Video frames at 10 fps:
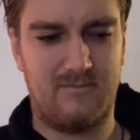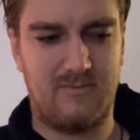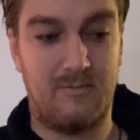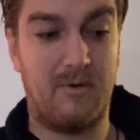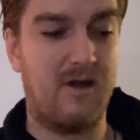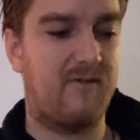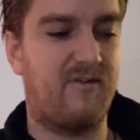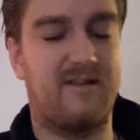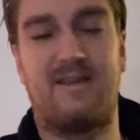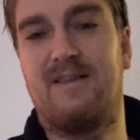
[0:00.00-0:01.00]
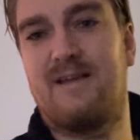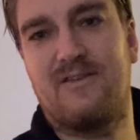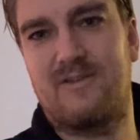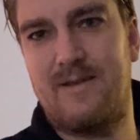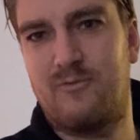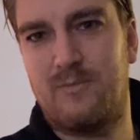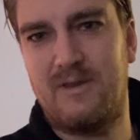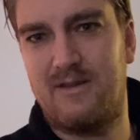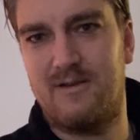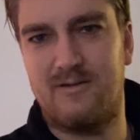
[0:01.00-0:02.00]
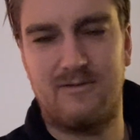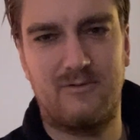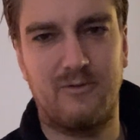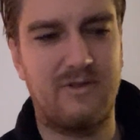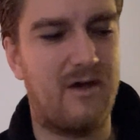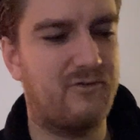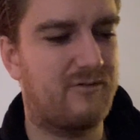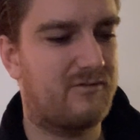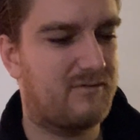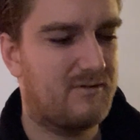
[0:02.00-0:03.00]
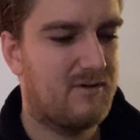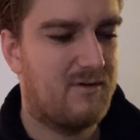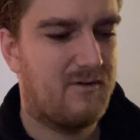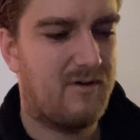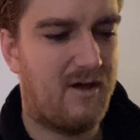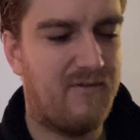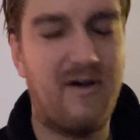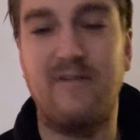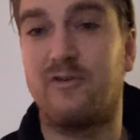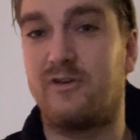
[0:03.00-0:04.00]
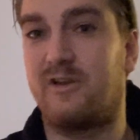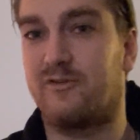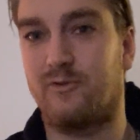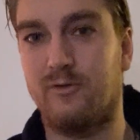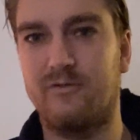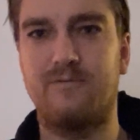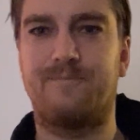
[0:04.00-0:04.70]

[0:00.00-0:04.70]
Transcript: Bhagavad Gita is claimed to be 2,500 years old.